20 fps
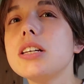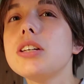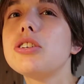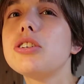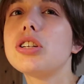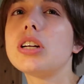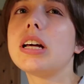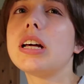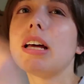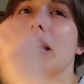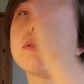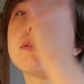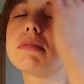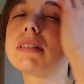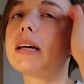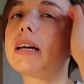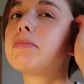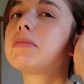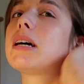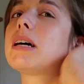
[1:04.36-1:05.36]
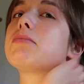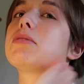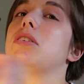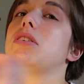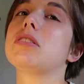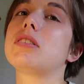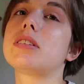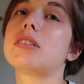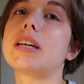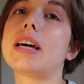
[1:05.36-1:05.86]
usually, sometimes
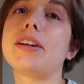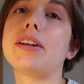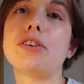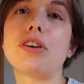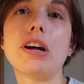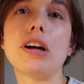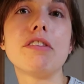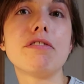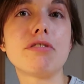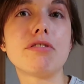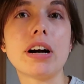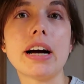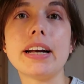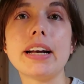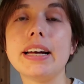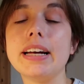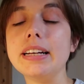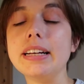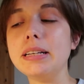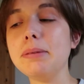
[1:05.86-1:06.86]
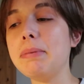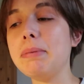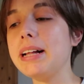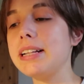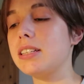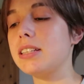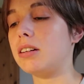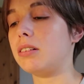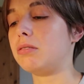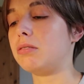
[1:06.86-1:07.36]
also Saturday or Friday,
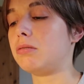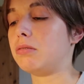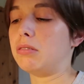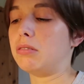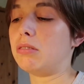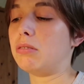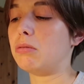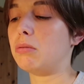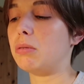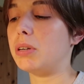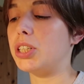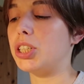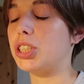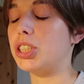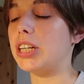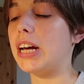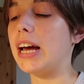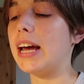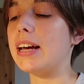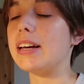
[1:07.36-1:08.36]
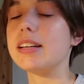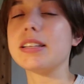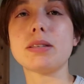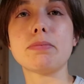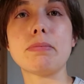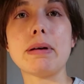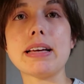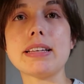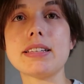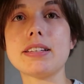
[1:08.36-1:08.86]
depends on which day is
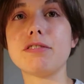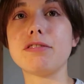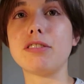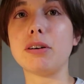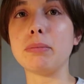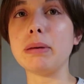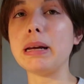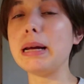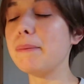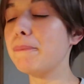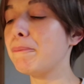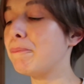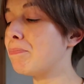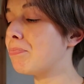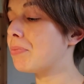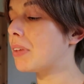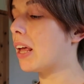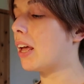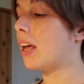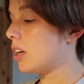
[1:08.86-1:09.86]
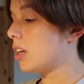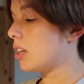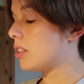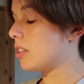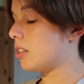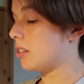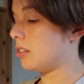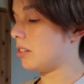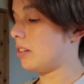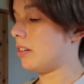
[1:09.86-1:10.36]
best for me.
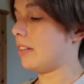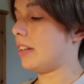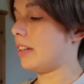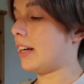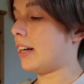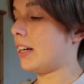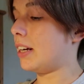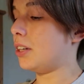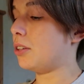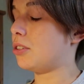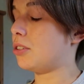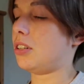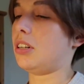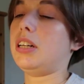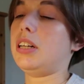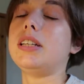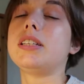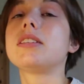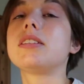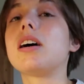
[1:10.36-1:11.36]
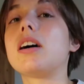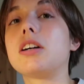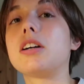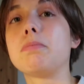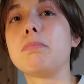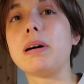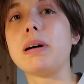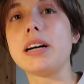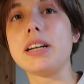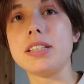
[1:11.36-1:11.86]
So then I usually
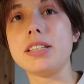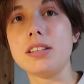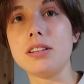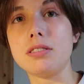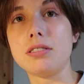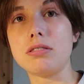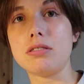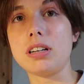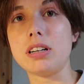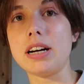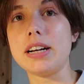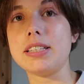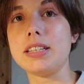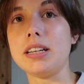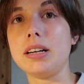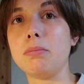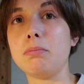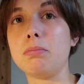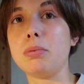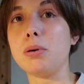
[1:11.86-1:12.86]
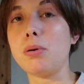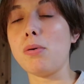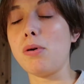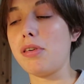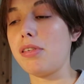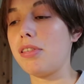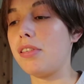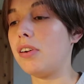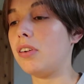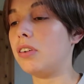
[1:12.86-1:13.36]
start by synchronizing
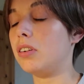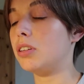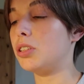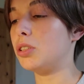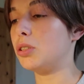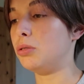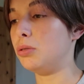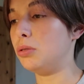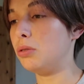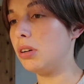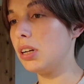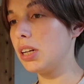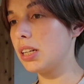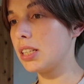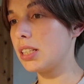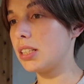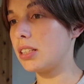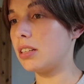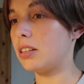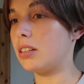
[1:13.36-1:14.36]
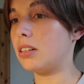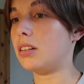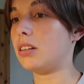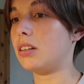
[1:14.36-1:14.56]
both to-do lists,